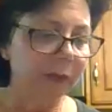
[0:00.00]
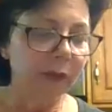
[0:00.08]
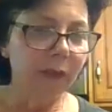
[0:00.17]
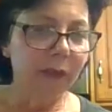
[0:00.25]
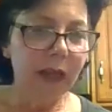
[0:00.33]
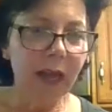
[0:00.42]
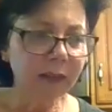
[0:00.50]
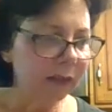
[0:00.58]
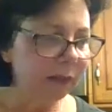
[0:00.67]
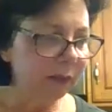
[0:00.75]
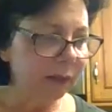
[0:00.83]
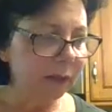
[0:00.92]
that's
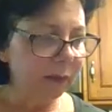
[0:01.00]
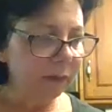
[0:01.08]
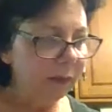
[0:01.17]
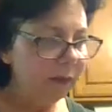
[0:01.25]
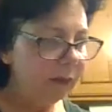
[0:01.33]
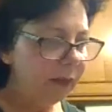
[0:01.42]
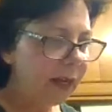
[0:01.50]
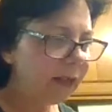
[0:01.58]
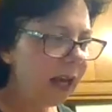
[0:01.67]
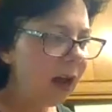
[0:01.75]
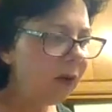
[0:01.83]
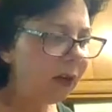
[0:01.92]

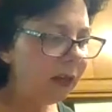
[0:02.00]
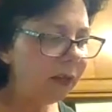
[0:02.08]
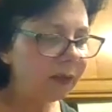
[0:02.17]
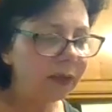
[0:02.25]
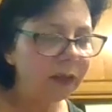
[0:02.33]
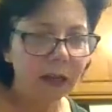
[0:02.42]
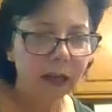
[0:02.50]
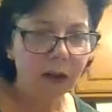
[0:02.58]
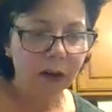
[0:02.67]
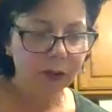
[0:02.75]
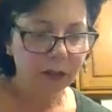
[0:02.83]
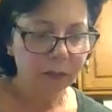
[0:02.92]
how easy they
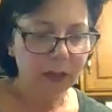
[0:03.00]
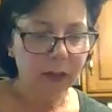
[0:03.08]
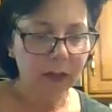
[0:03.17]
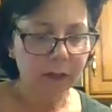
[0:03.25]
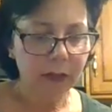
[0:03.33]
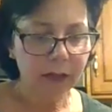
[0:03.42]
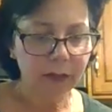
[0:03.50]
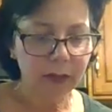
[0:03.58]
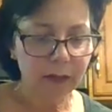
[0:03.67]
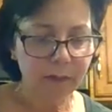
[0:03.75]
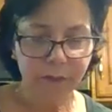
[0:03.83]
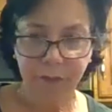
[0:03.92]
are to make. Like I
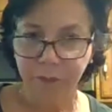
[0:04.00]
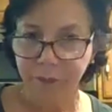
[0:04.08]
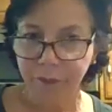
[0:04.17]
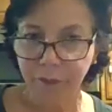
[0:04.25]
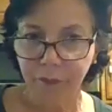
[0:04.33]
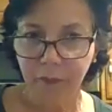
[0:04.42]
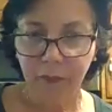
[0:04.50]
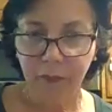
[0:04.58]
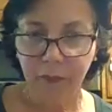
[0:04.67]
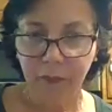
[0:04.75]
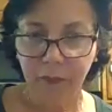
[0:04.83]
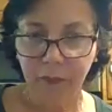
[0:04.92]
said,
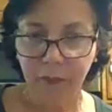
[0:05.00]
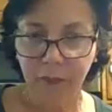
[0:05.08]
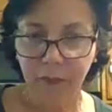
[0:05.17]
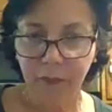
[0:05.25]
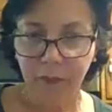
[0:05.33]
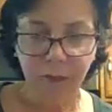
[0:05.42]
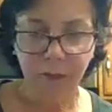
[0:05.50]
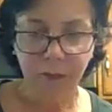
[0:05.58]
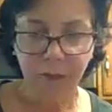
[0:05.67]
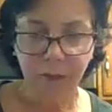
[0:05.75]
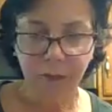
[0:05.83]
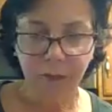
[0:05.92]
really easy.
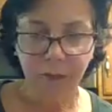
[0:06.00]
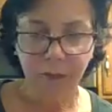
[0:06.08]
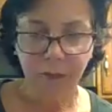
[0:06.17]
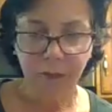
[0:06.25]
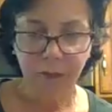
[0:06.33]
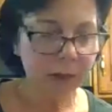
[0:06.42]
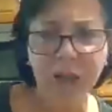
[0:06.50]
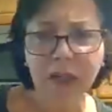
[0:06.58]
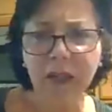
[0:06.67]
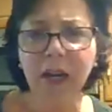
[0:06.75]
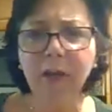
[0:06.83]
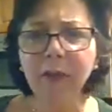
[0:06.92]
So the first
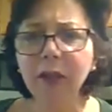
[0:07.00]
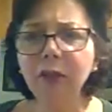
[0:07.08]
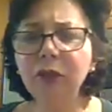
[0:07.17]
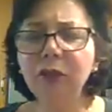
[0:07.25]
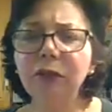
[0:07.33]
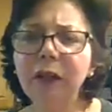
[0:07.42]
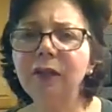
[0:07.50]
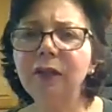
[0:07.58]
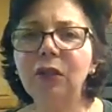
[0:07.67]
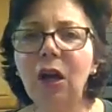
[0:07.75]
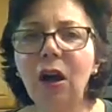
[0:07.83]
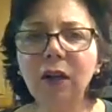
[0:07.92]
thing that I'm going to do
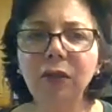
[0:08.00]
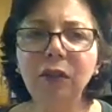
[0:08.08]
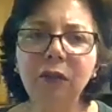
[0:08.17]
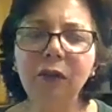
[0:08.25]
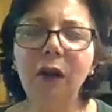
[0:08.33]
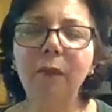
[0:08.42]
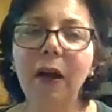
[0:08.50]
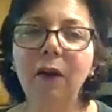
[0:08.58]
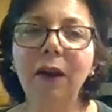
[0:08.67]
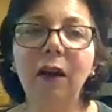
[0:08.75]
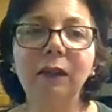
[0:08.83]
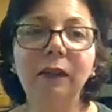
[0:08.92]
is talk to you
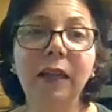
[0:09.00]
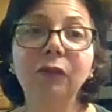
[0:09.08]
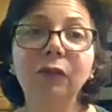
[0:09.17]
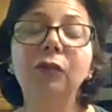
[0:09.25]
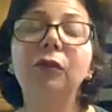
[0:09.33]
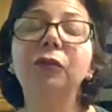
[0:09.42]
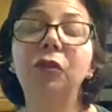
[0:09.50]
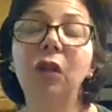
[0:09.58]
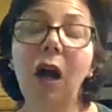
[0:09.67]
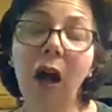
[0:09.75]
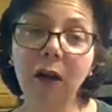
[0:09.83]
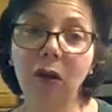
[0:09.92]
about a lentil
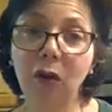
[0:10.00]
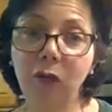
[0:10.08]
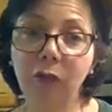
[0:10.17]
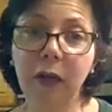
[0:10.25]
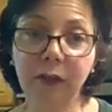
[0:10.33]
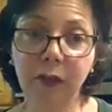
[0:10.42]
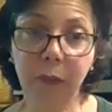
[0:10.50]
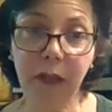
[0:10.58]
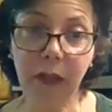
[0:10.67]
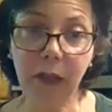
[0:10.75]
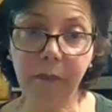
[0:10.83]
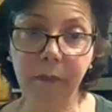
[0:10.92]
taco
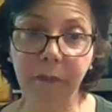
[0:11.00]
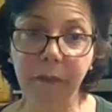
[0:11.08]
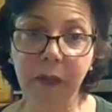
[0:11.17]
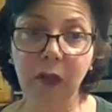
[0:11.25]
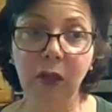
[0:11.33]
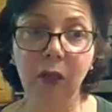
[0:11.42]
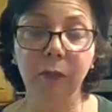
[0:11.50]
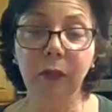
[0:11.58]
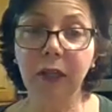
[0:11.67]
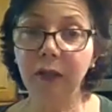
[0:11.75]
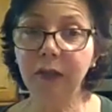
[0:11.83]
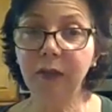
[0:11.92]
recipe.
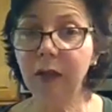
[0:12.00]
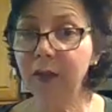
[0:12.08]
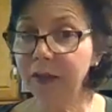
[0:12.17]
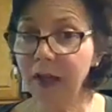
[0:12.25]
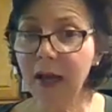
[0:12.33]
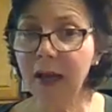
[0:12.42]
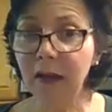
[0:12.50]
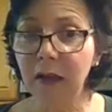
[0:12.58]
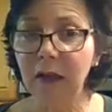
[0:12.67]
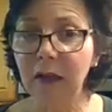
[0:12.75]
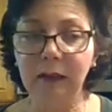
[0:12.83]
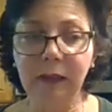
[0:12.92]
Because as I said,
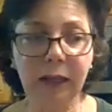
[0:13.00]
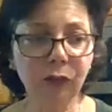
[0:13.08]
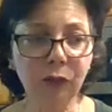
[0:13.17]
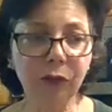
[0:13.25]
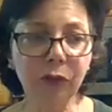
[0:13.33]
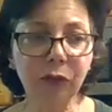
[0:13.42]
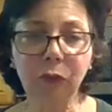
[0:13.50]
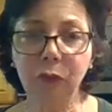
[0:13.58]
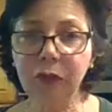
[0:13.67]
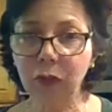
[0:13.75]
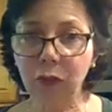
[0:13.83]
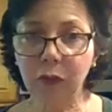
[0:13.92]
lentils
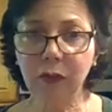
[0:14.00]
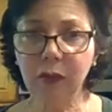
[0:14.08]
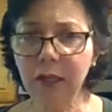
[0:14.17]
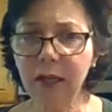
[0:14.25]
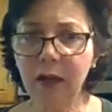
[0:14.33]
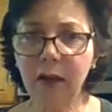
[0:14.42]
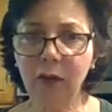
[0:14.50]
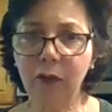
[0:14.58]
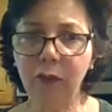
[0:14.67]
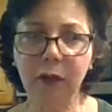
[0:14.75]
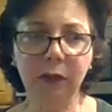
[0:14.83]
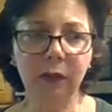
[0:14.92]
with a tortilla or
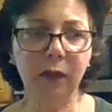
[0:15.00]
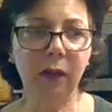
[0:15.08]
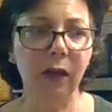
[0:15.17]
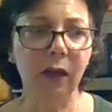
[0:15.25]
with a